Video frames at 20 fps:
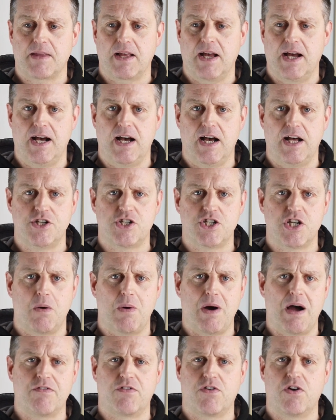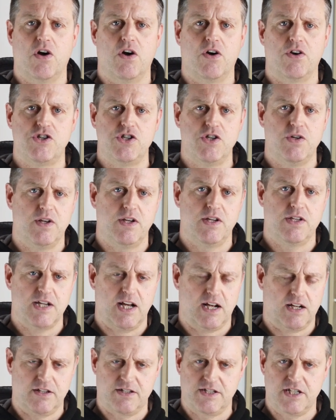And so I've got
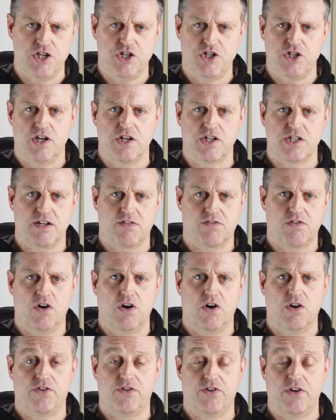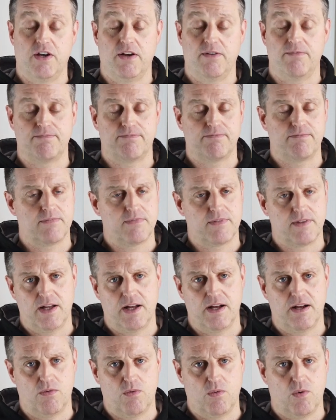unicycle t-shirts. I've got
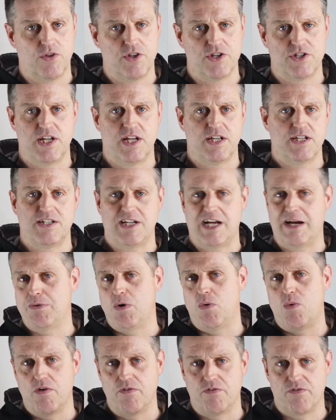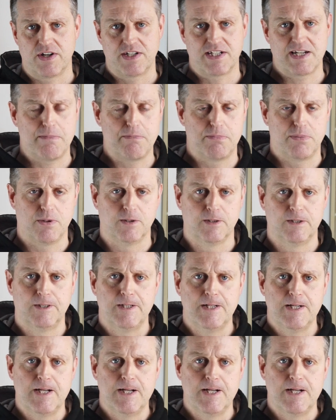one that says 9x1, for example.